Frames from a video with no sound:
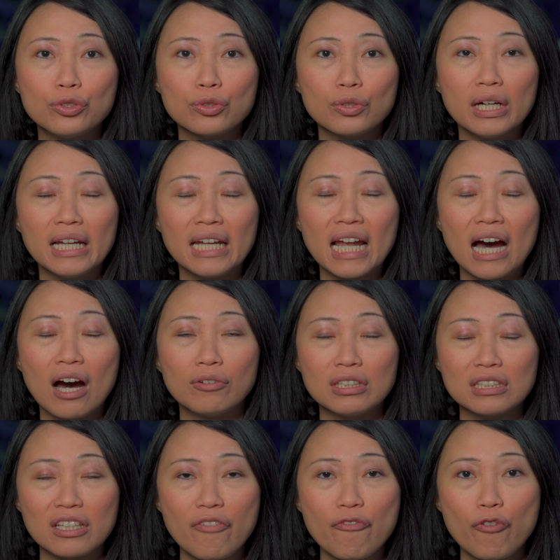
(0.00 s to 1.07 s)
to allow
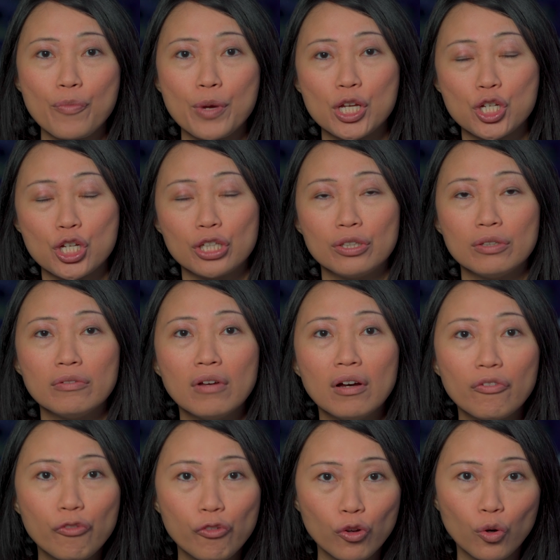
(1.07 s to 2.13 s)
this information
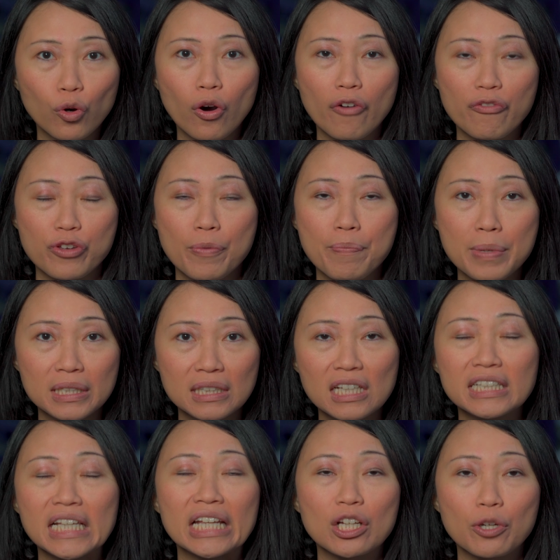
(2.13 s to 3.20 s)
flow of your
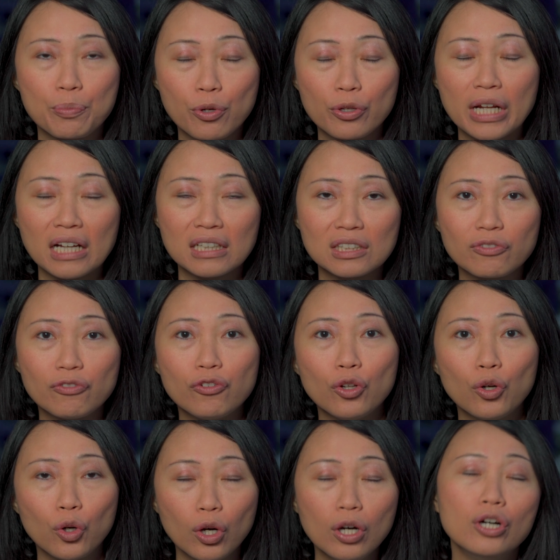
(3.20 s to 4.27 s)
business and your products
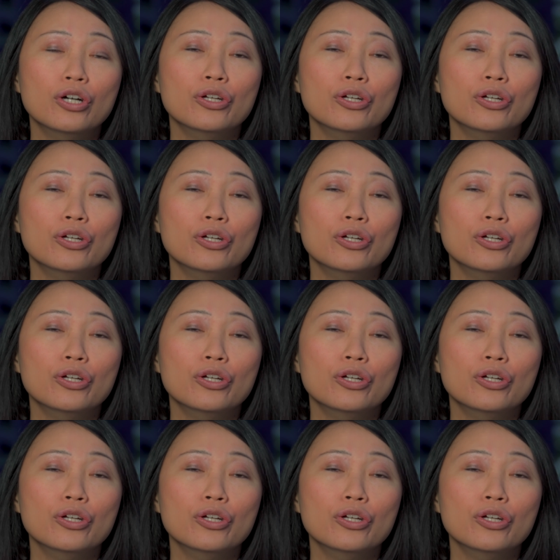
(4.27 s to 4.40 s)
flow